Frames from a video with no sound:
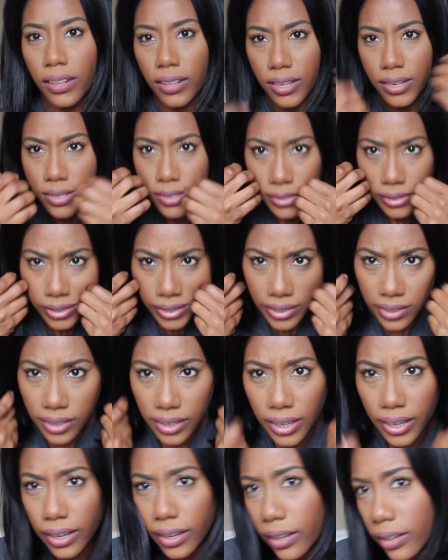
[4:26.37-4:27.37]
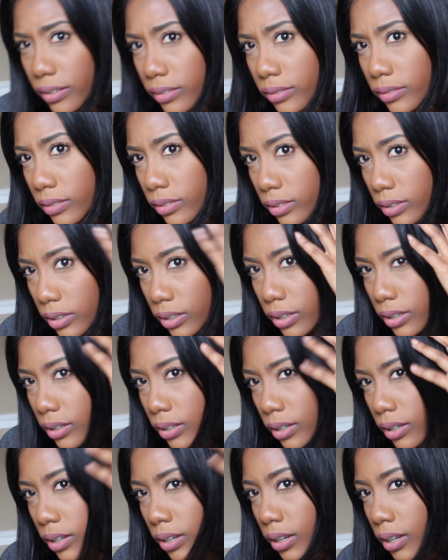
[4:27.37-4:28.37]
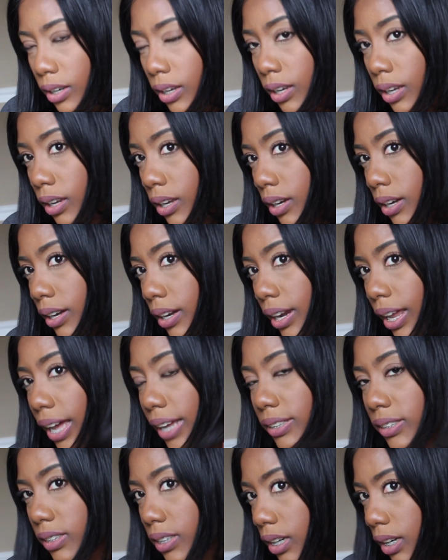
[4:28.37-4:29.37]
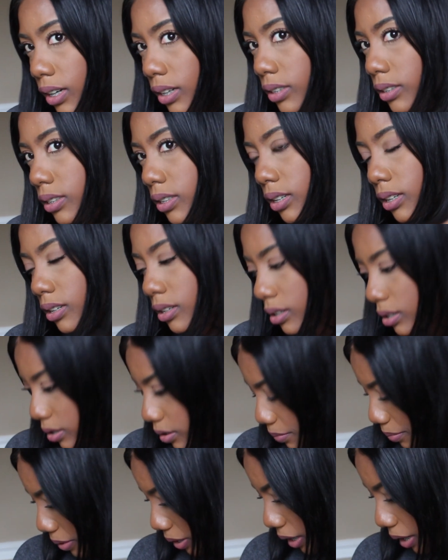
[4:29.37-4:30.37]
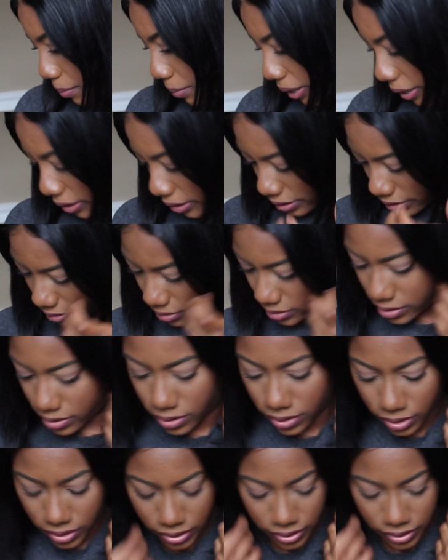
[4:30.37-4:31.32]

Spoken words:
this is it, not tucked behind my ears.